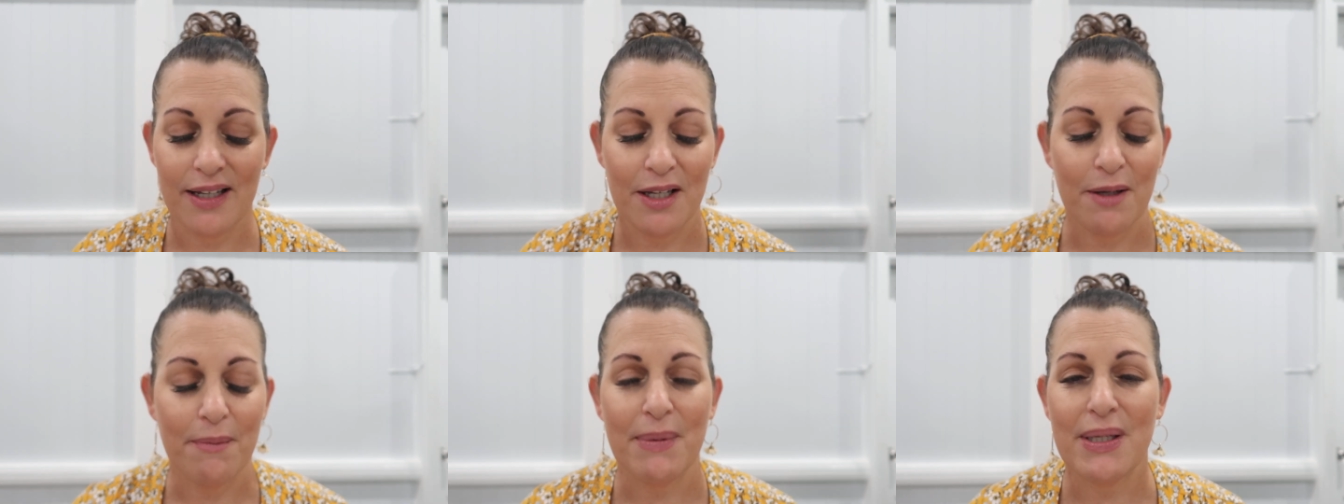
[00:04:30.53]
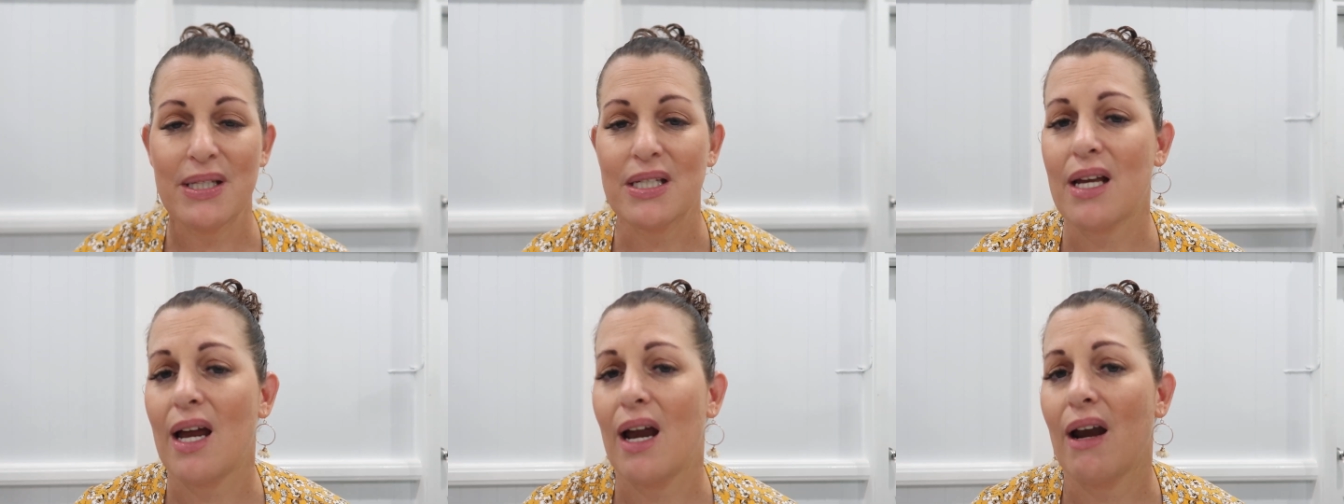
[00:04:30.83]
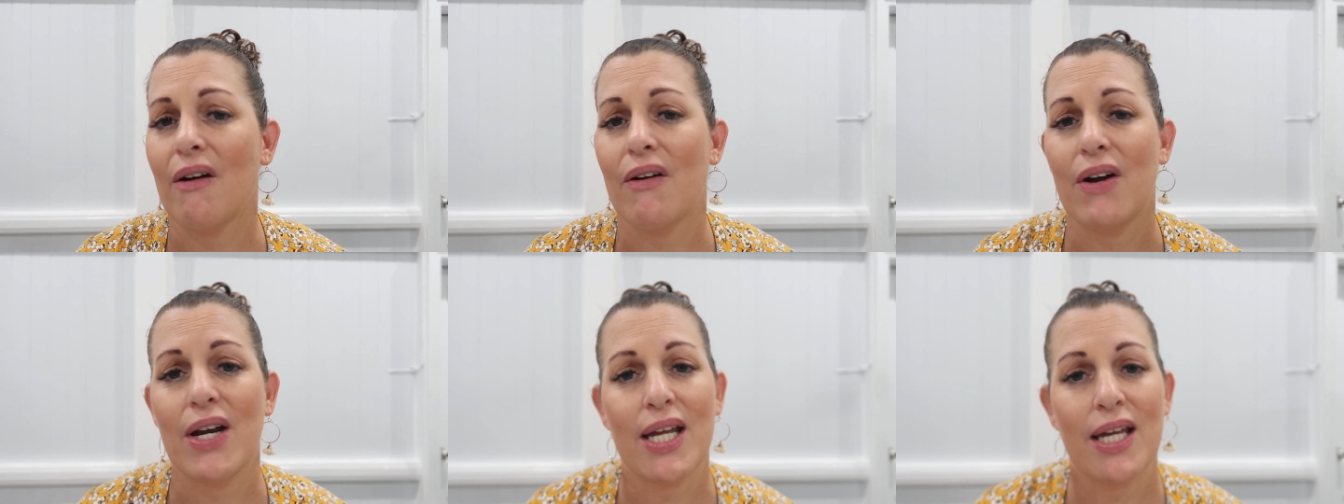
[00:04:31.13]
you're
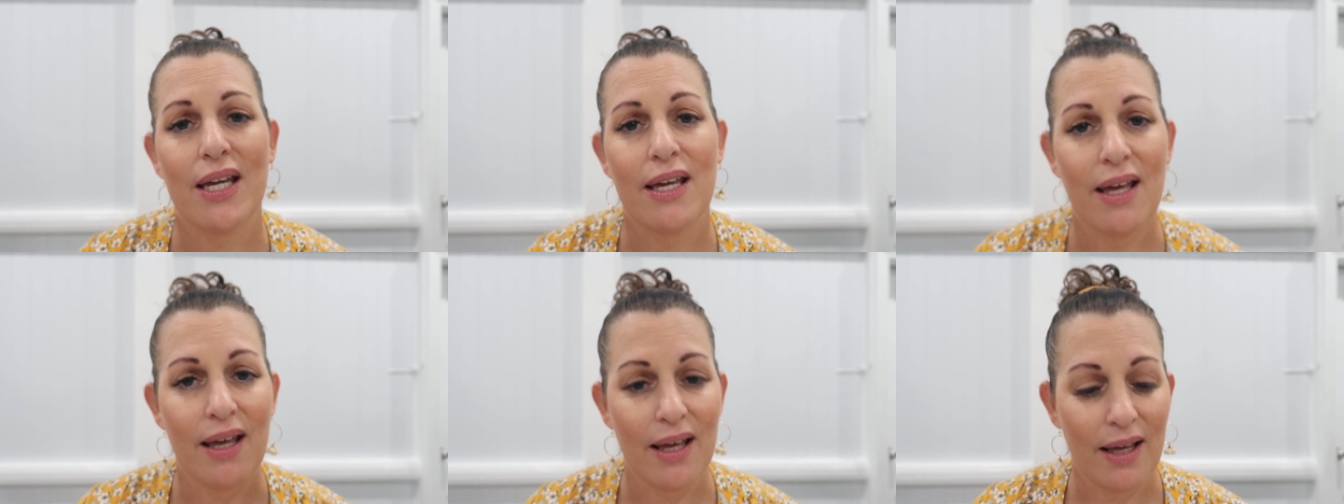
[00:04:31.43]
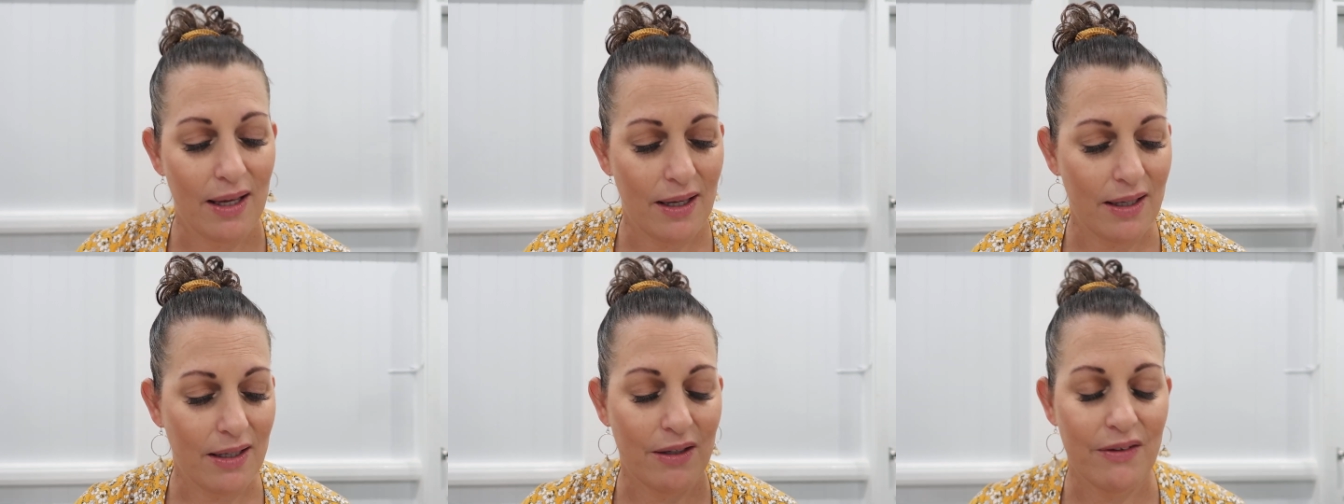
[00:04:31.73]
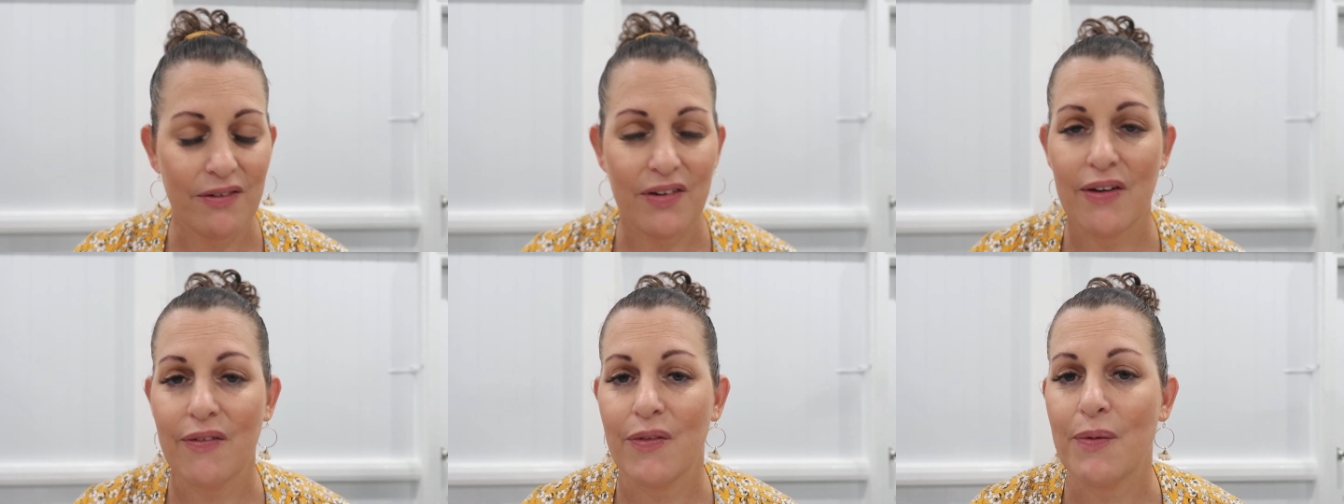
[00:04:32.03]
miscarrying,
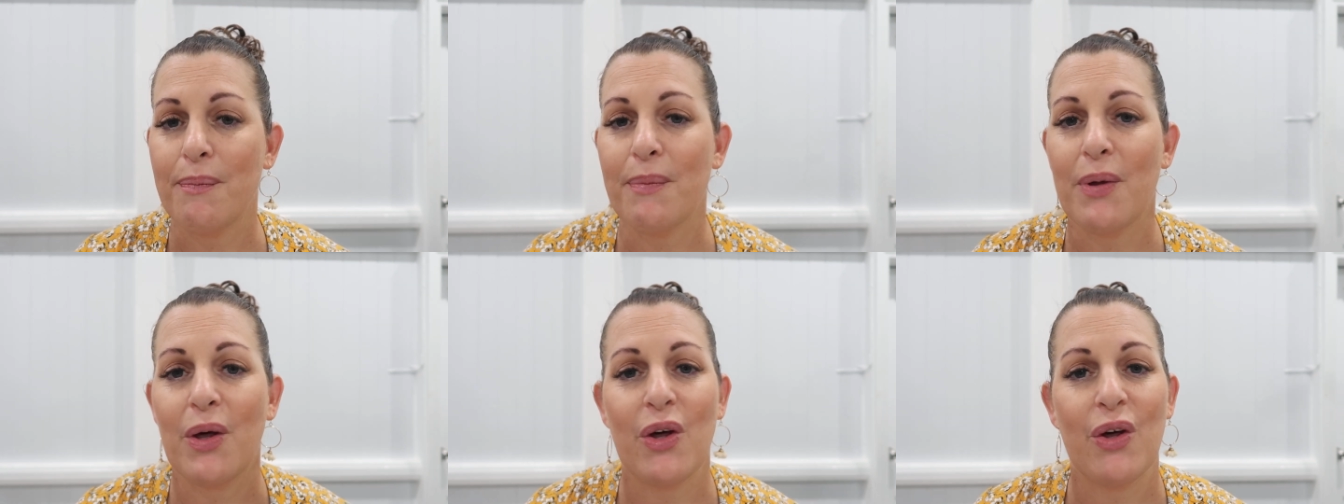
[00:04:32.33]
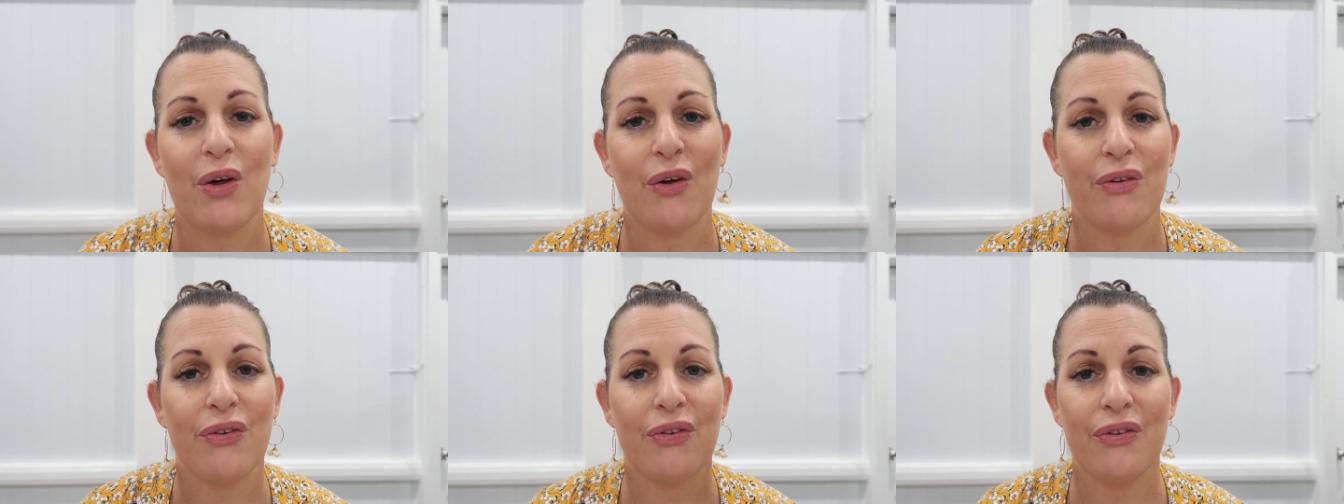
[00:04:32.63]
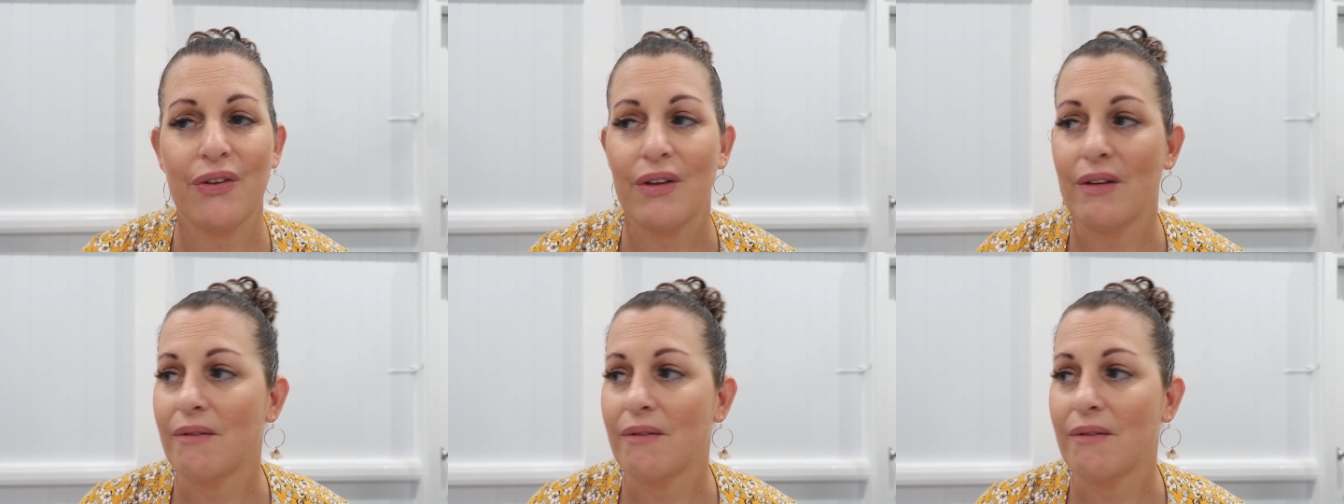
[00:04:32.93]
you've given birth,